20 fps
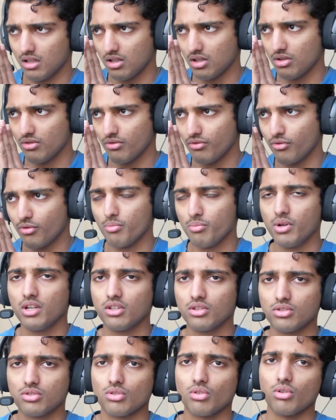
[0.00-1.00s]
Forbidden
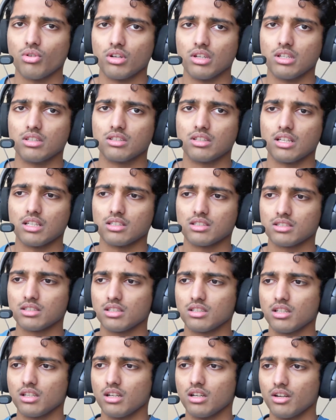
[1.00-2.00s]
Stories has
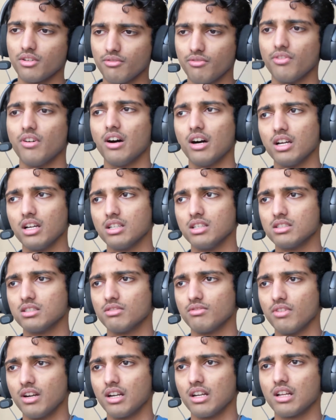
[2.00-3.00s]
advised
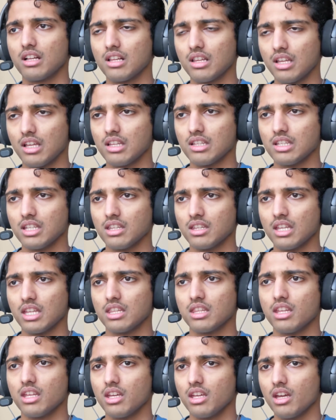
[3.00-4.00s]
very clearly that
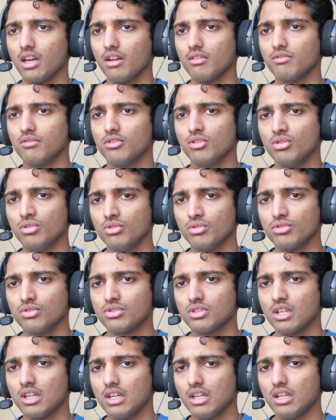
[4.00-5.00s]
they have used
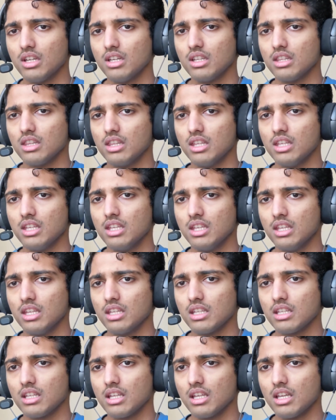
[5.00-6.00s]
the
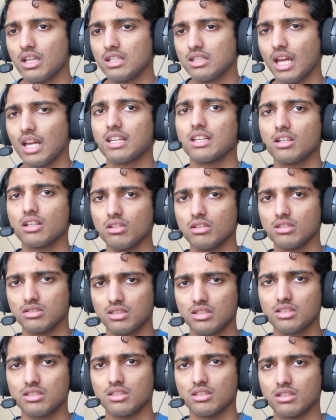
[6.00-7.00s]
technical
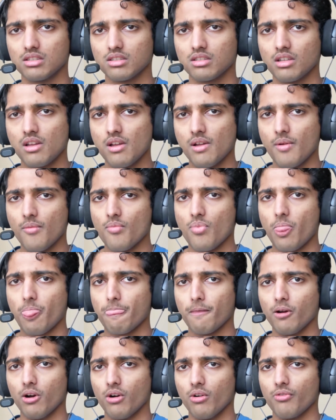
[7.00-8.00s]
assistance
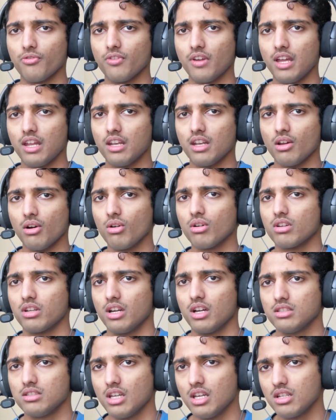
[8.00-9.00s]
of an
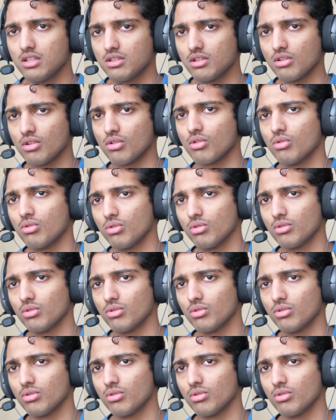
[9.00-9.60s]
organization called